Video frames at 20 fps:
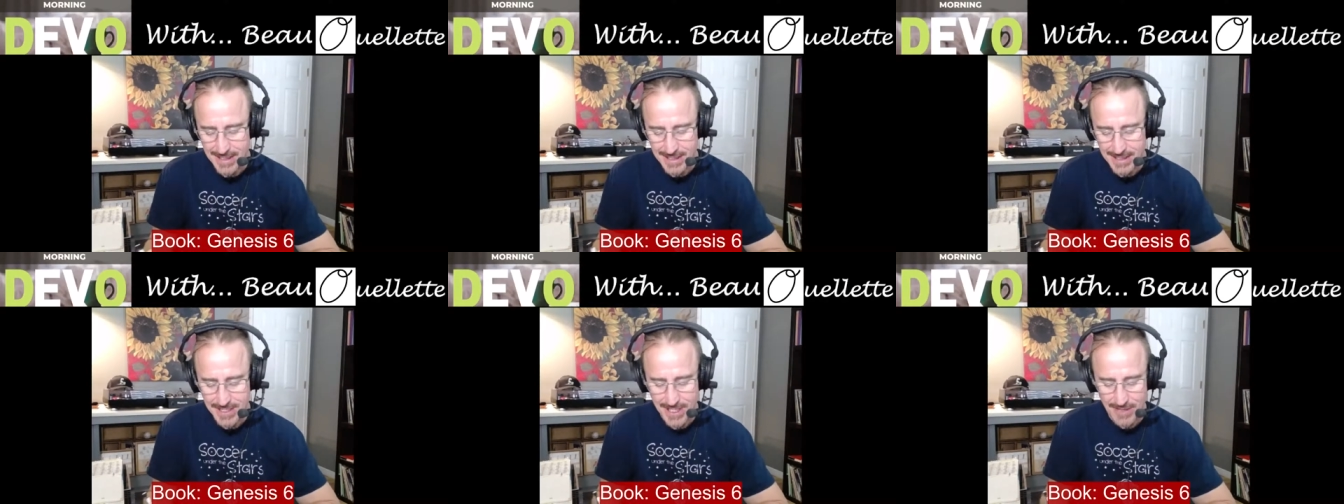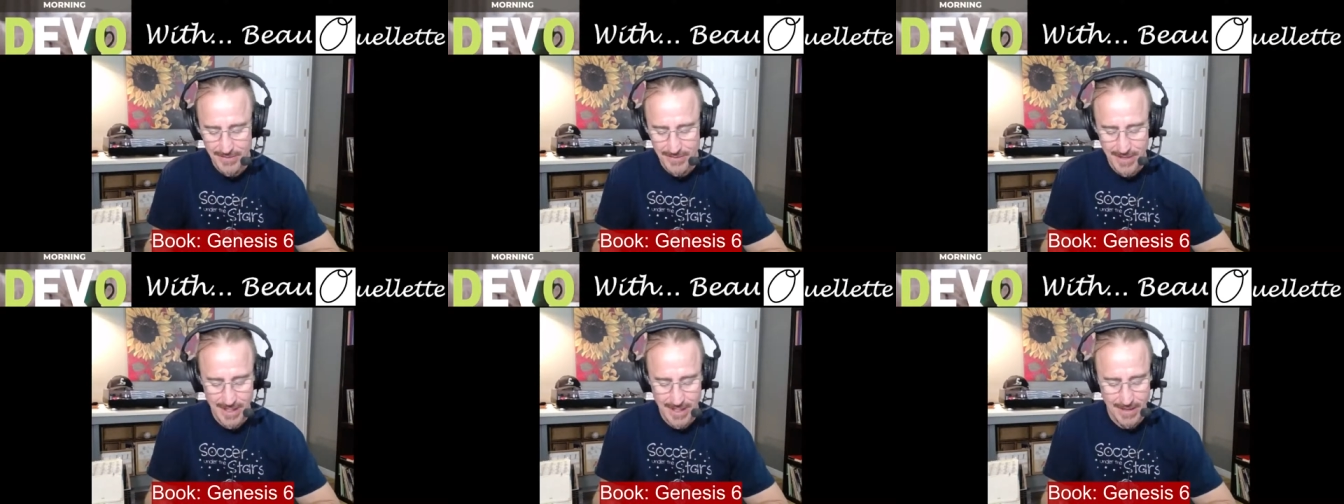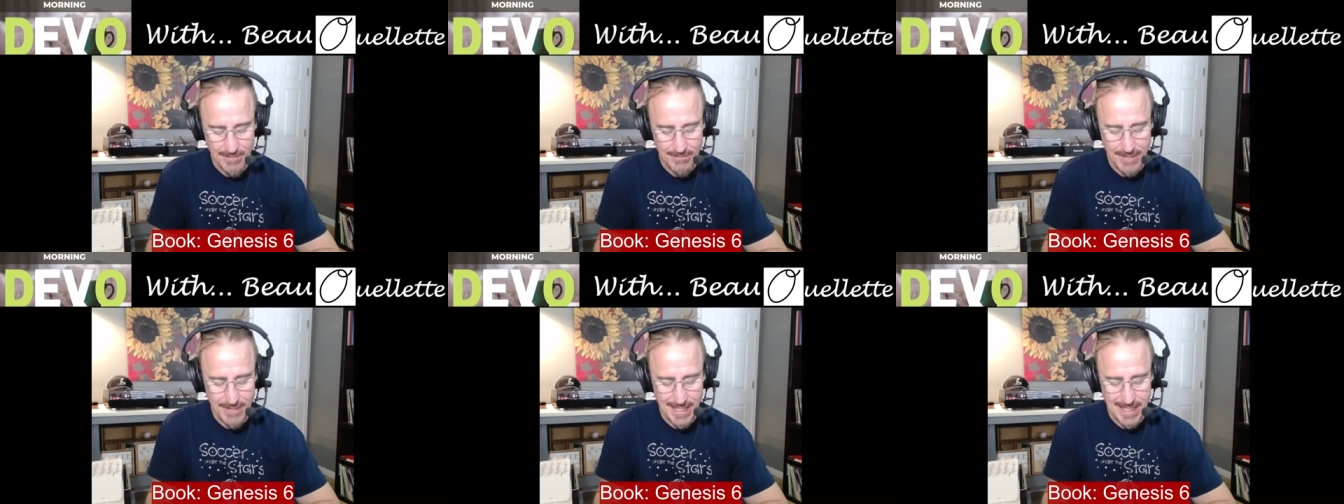shall not
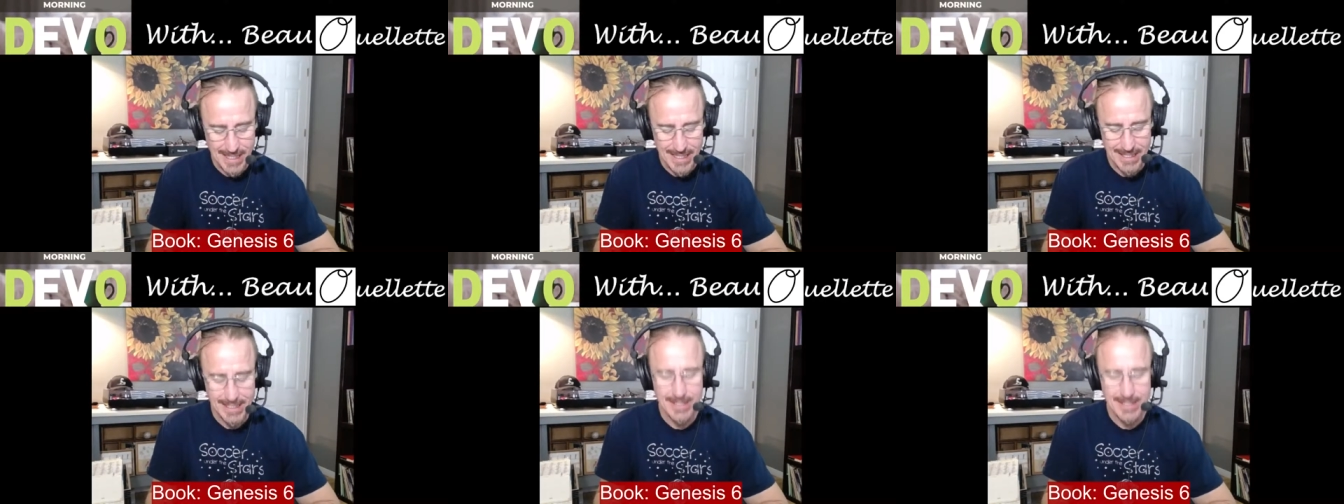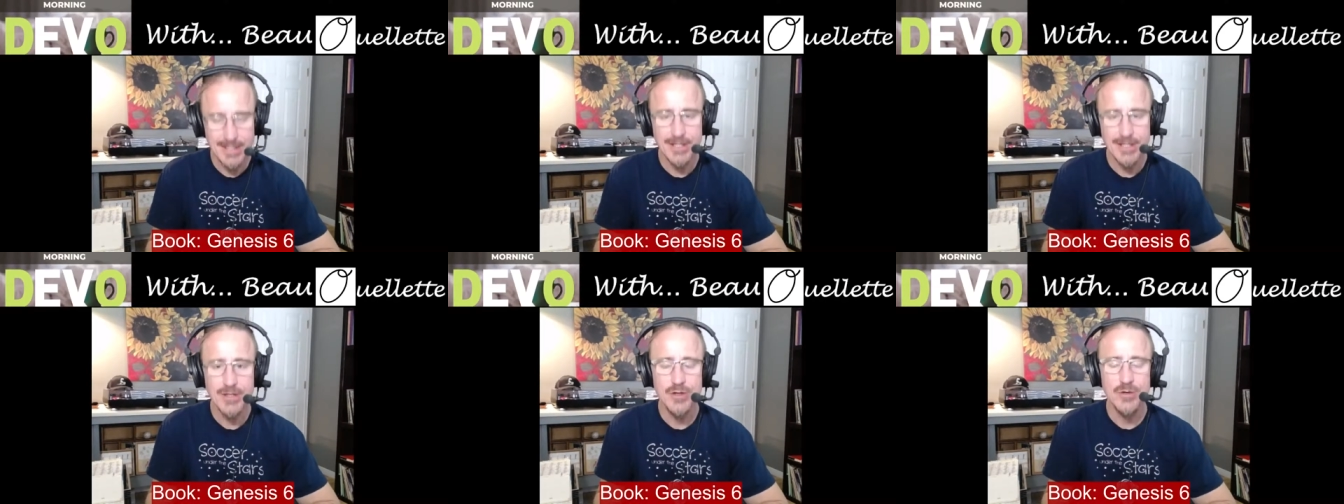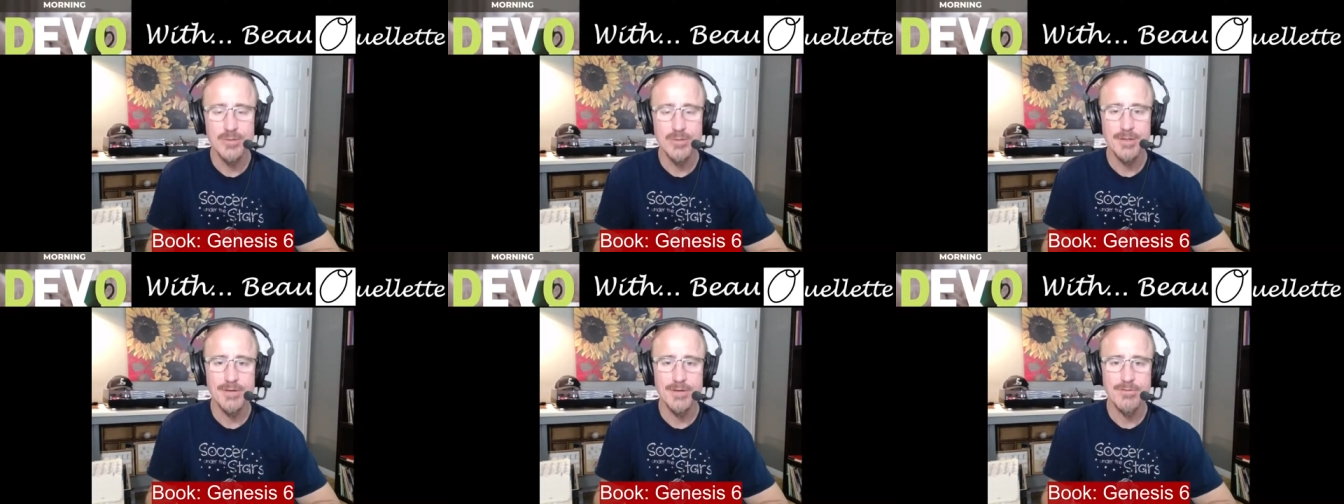abide in the
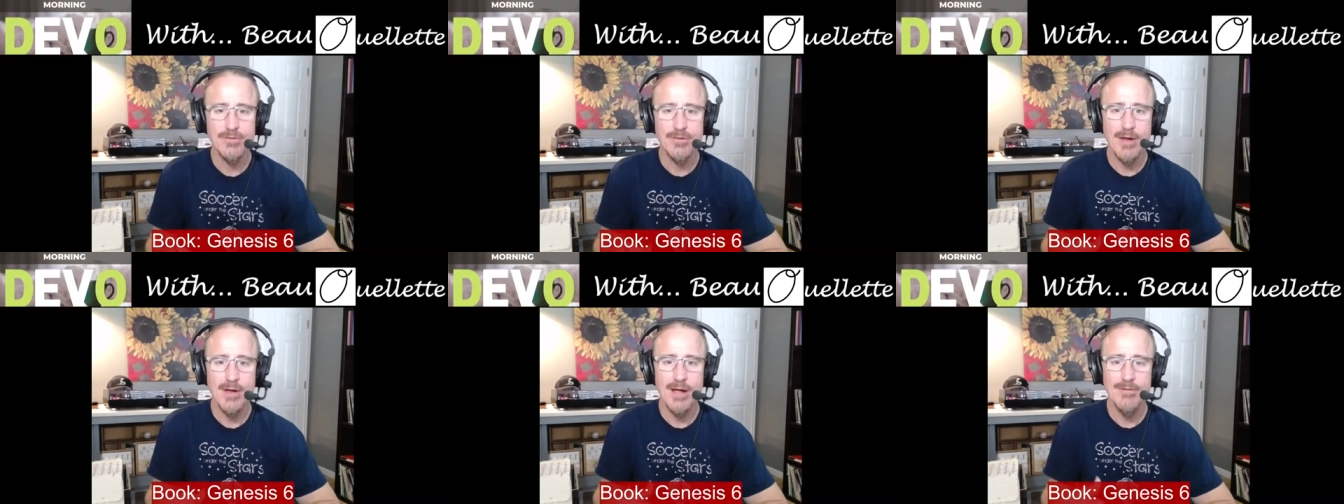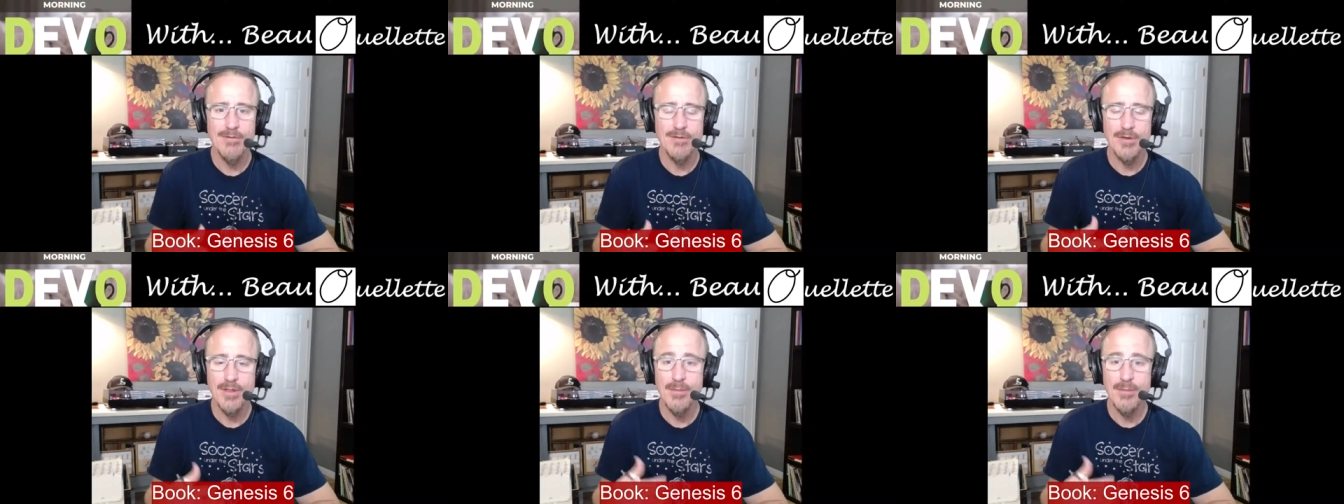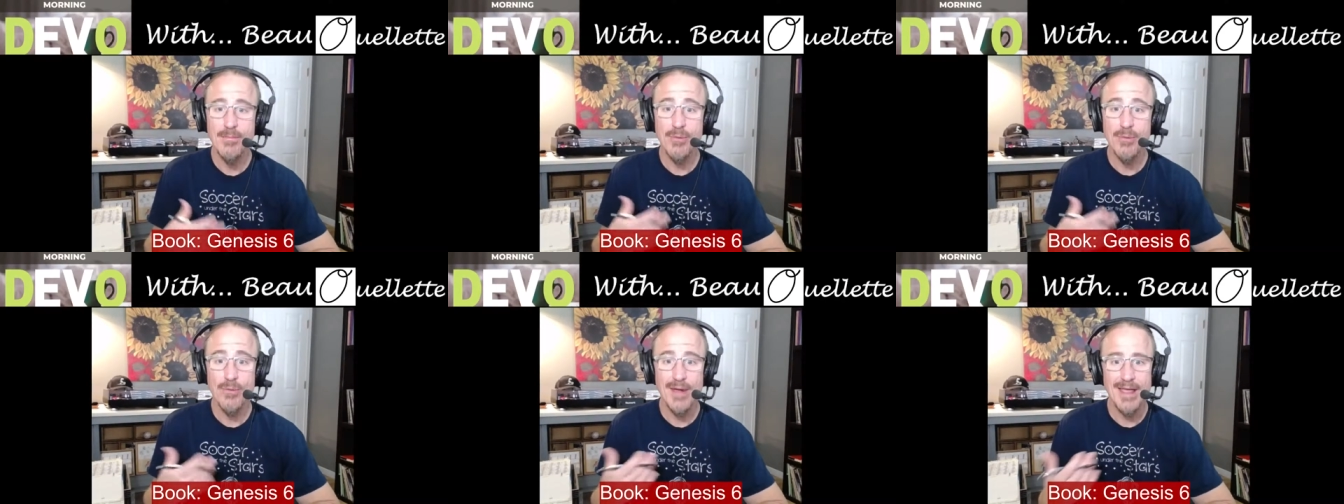human forever. The
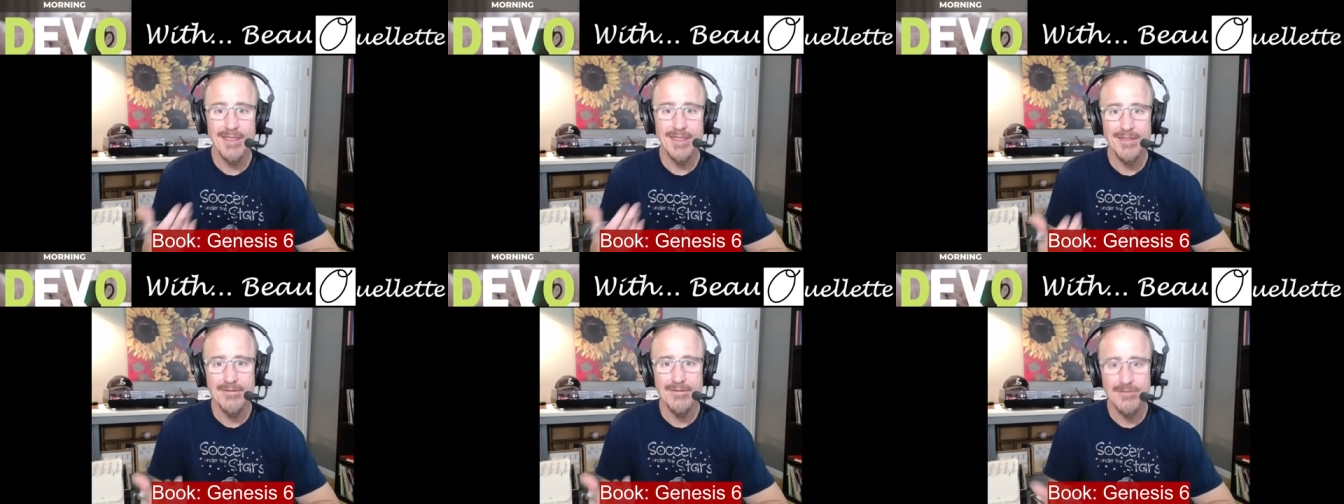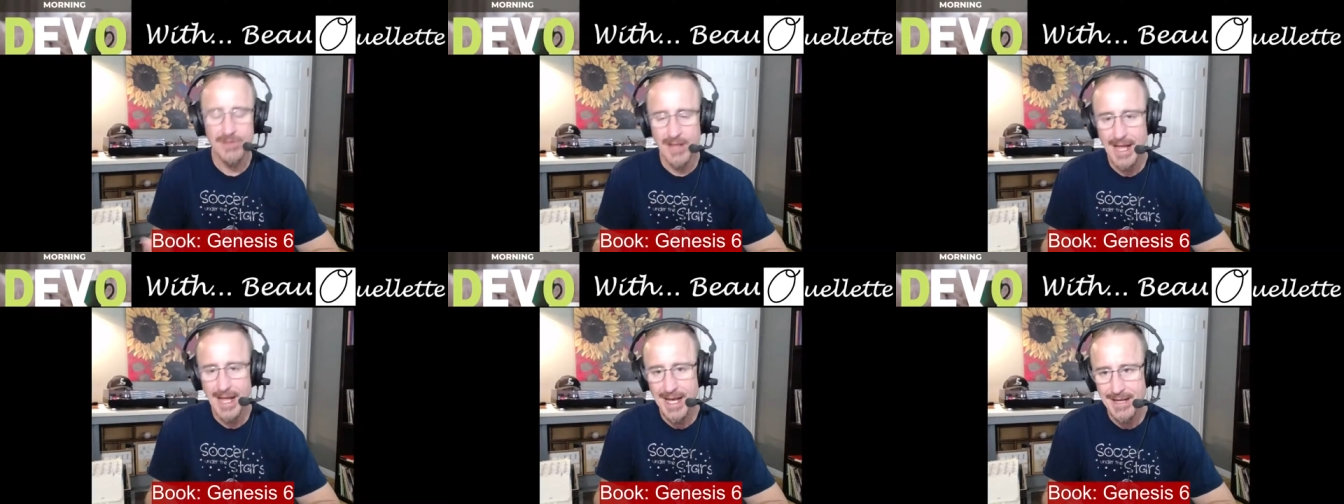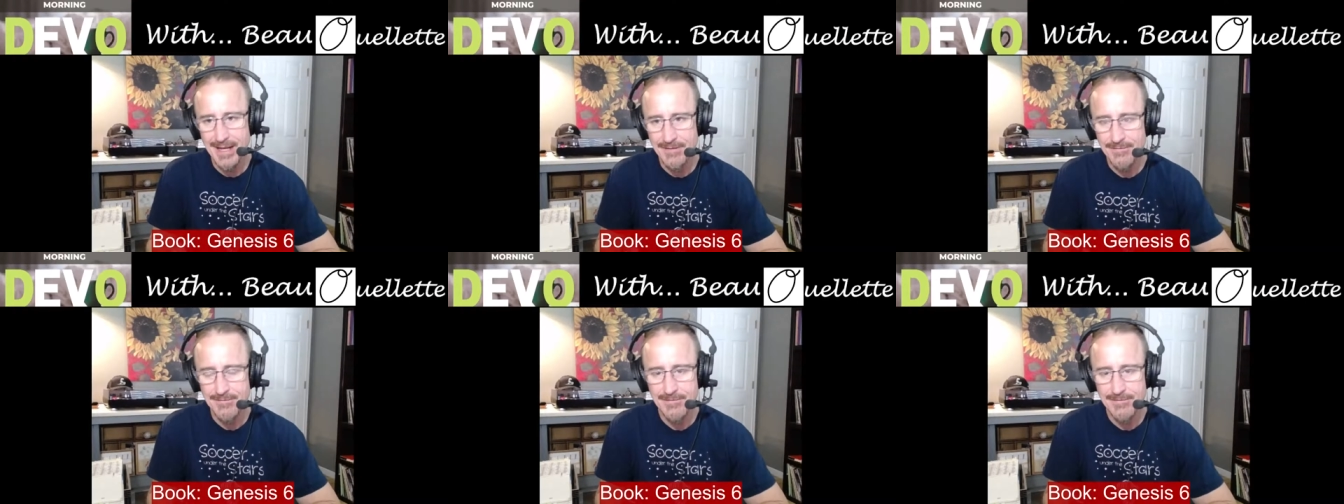breath of
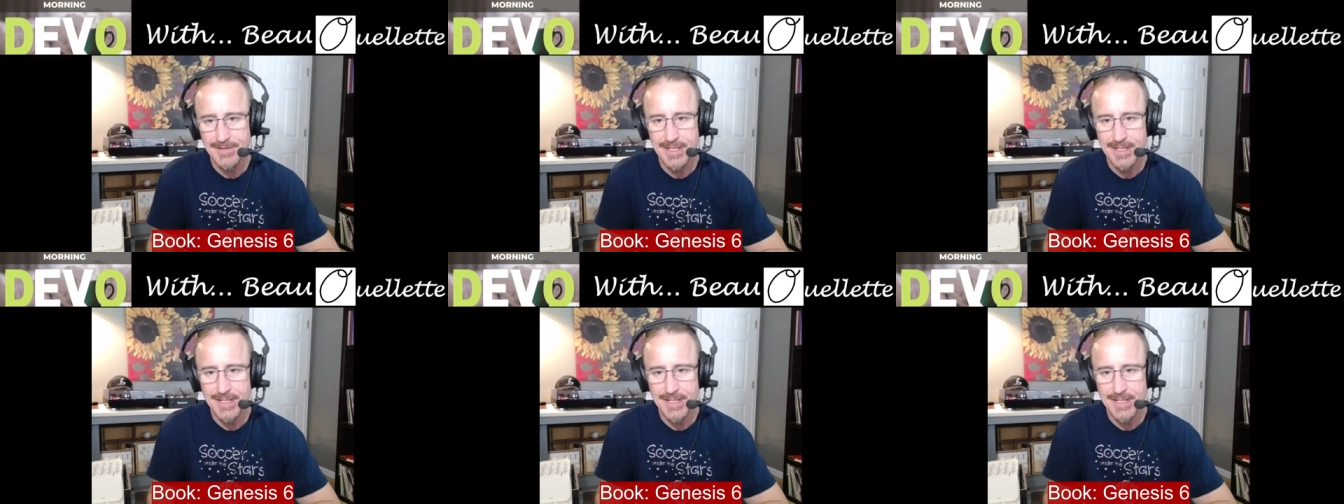life.